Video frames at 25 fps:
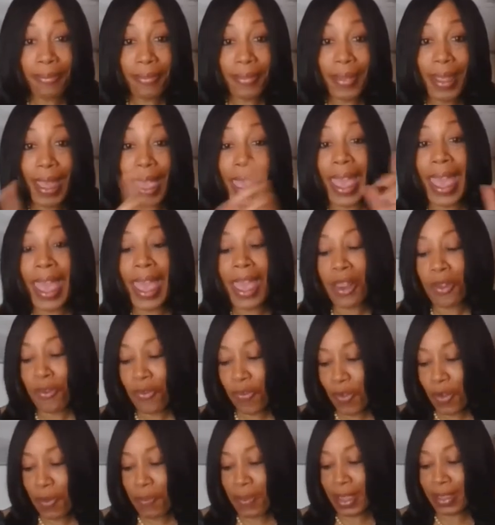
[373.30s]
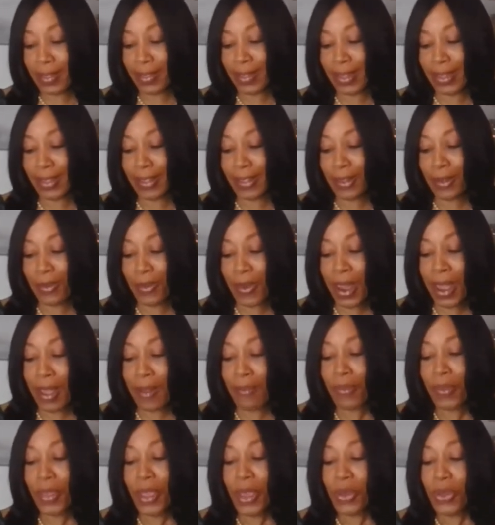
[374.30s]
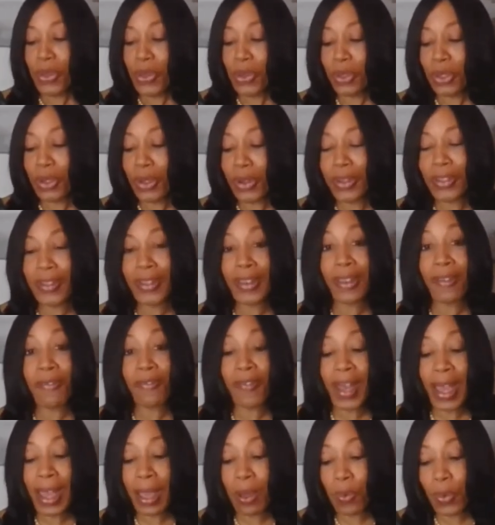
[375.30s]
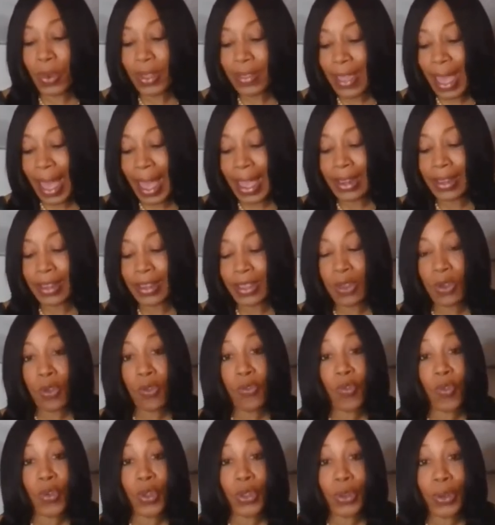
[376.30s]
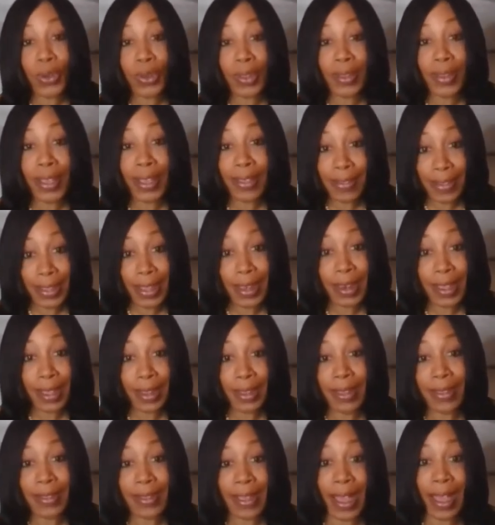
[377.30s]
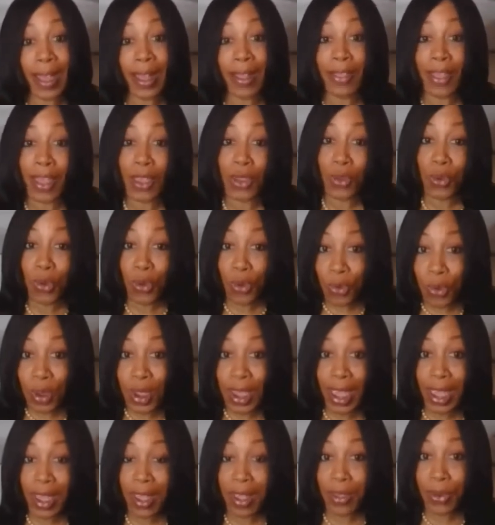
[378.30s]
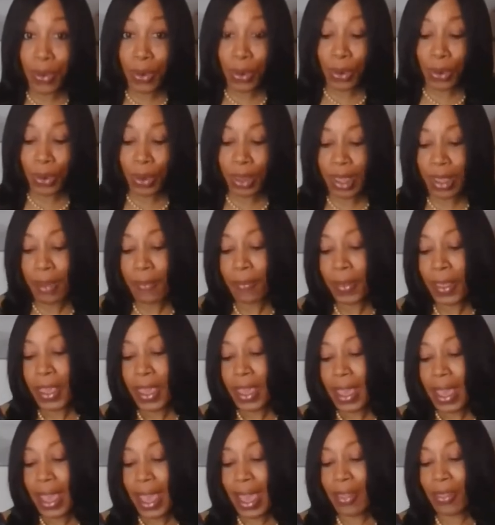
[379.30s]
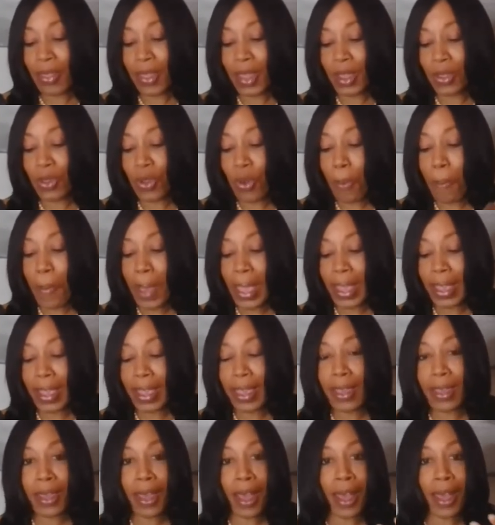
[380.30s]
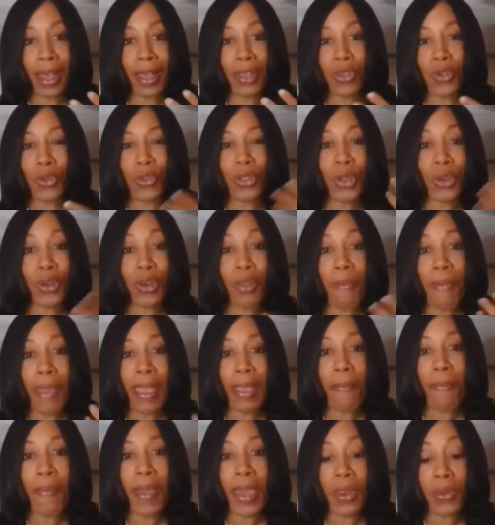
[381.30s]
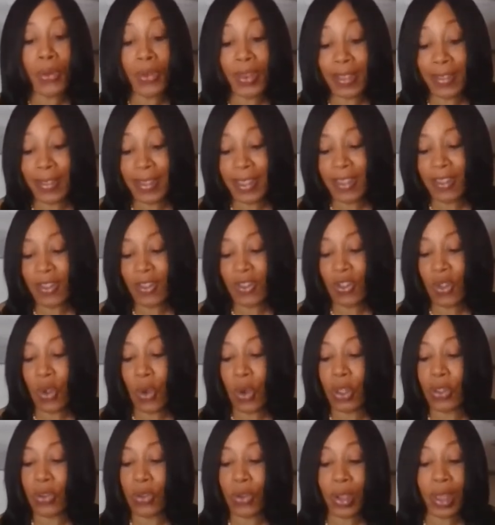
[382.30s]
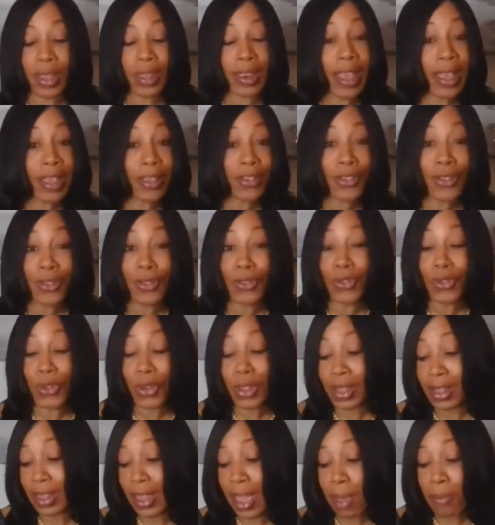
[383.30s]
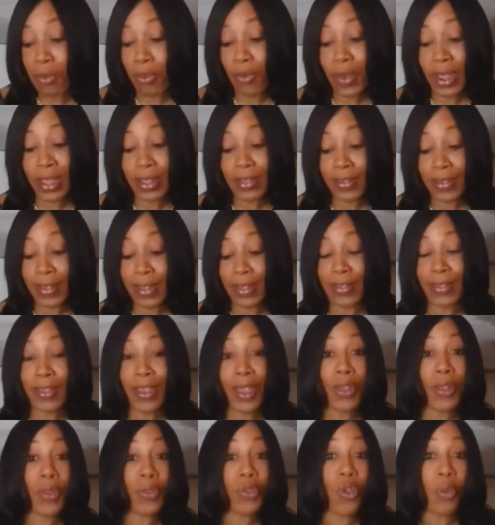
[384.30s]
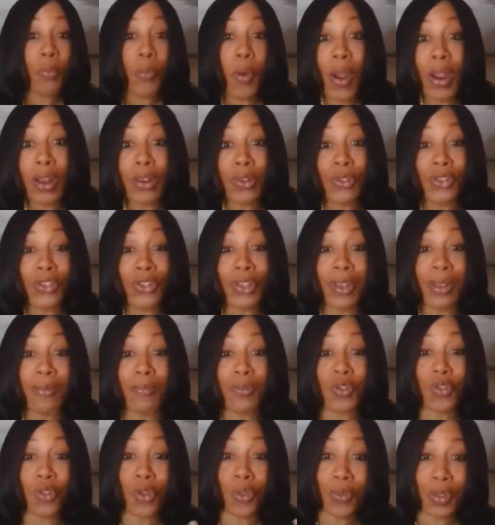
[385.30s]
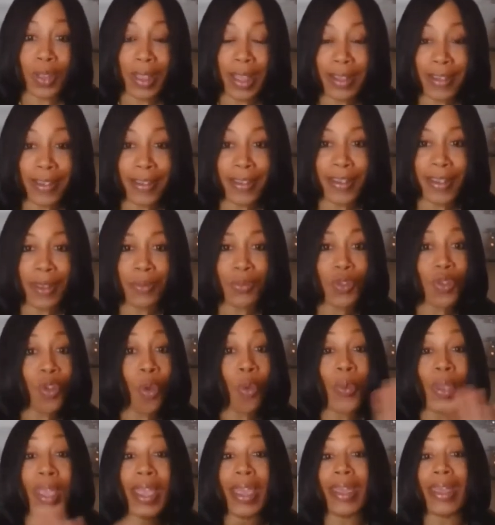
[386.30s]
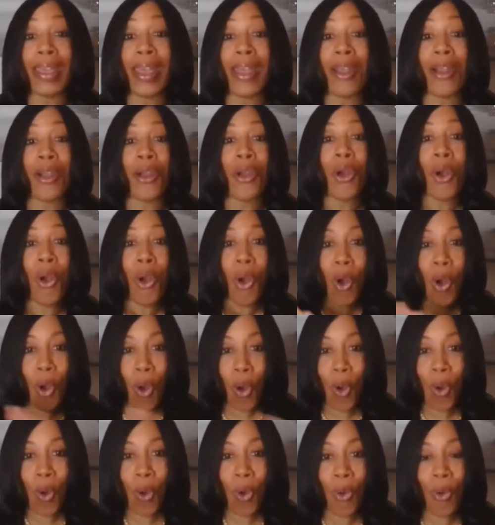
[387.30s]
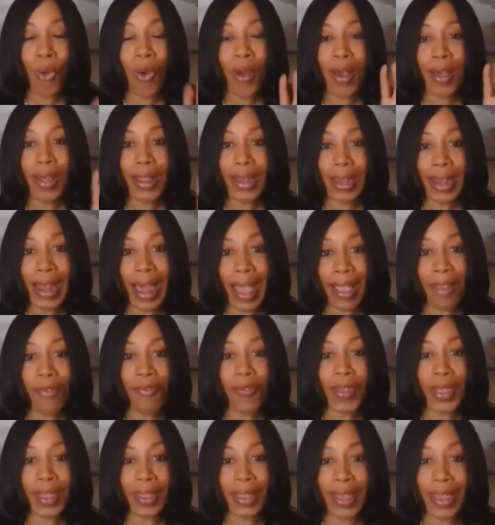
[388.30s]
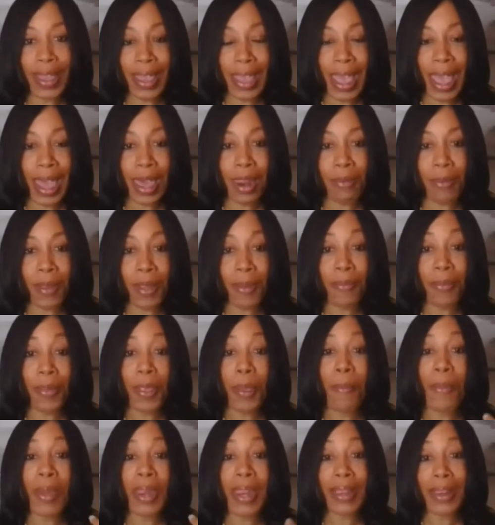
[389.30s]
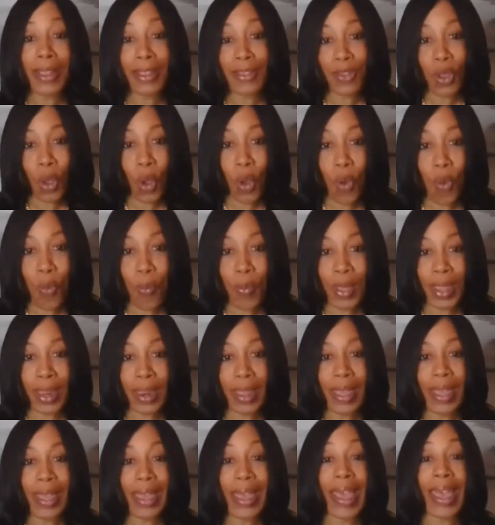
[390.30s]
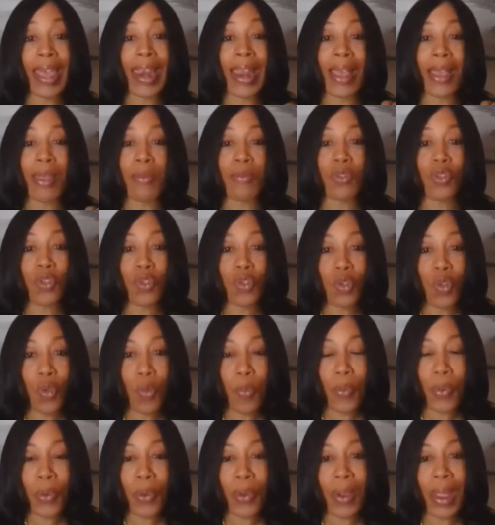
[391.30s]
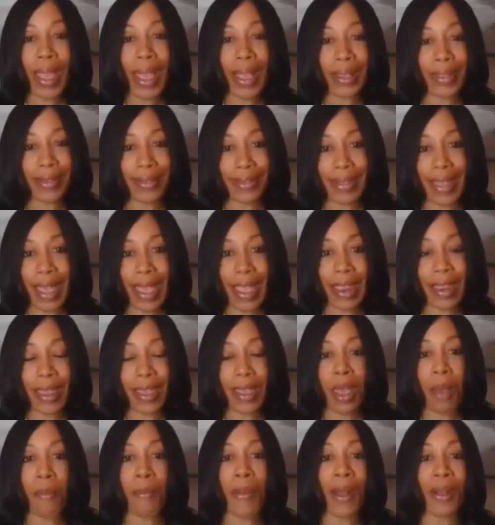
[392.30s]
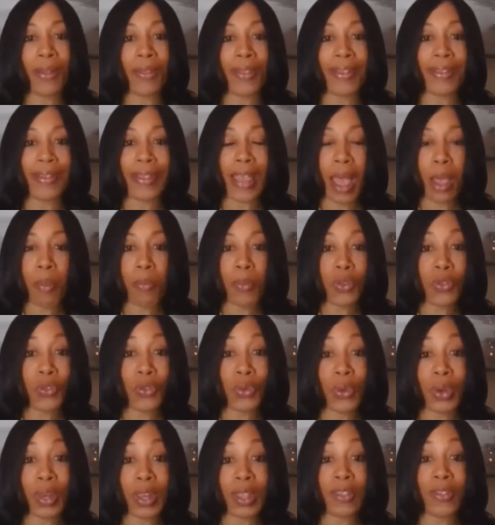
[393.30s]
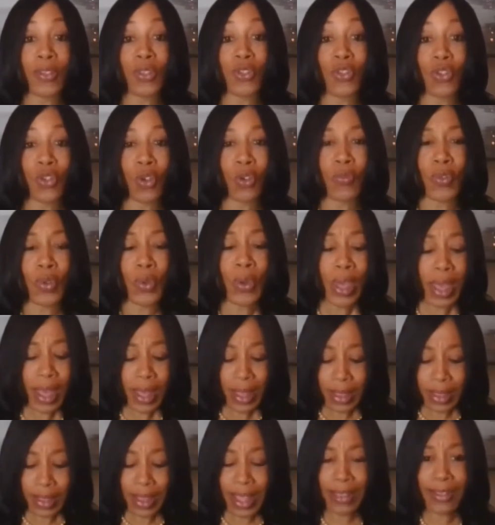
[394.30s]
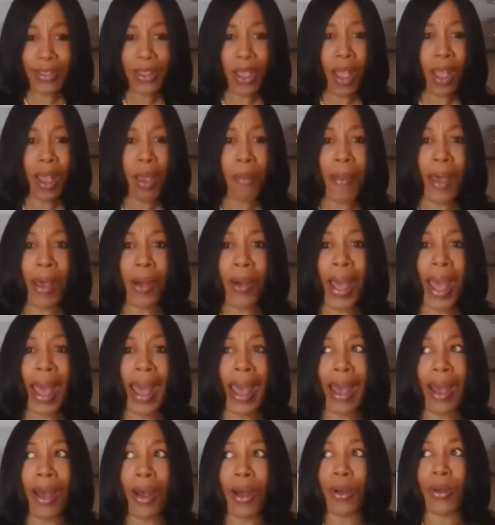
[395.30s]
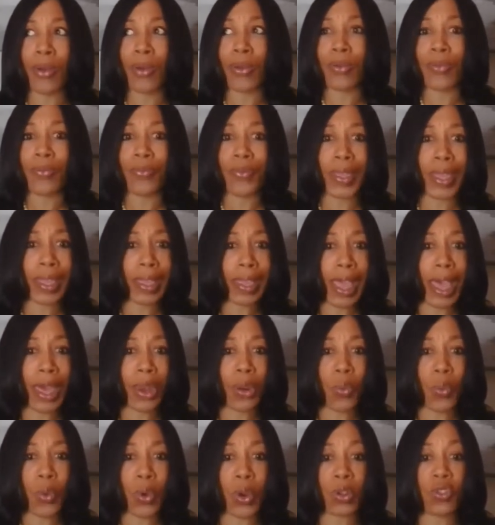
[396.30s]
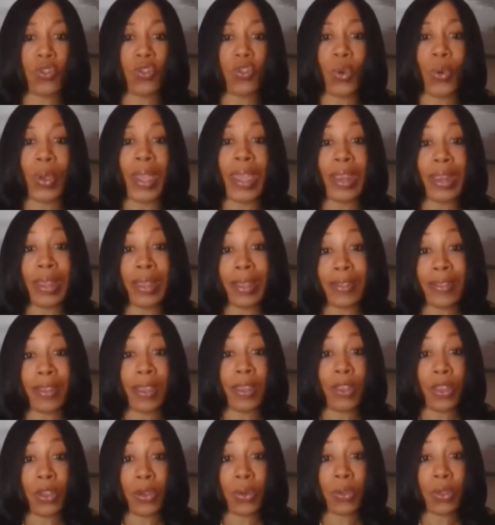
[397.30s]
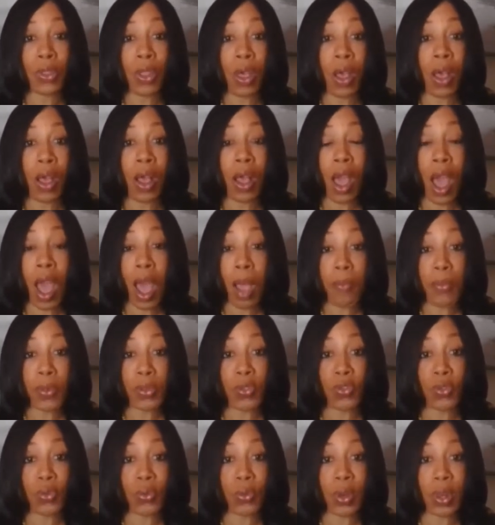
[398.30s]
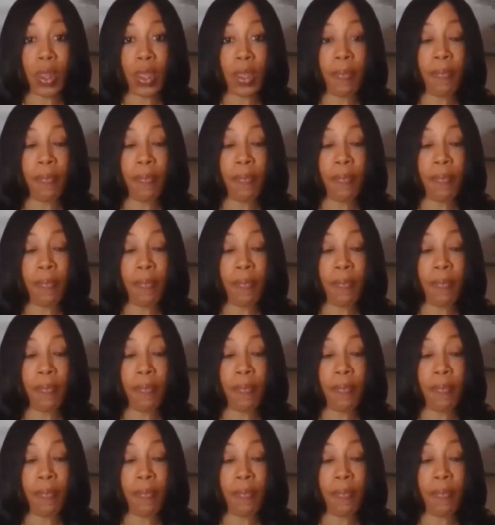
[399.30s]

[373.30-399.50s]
and for business, right? You'll learn to define what's ideal for your destiny design that you'll create early, and then you'll make uh, you'll learn to make better decisions on your connections, your collaborations, your partnerships, your relationships. So we get our whole life in the academy, but it is open, and I am super excited about this opportunity to serve you let's talk about how it kind of works. So it is a year-long opportunity.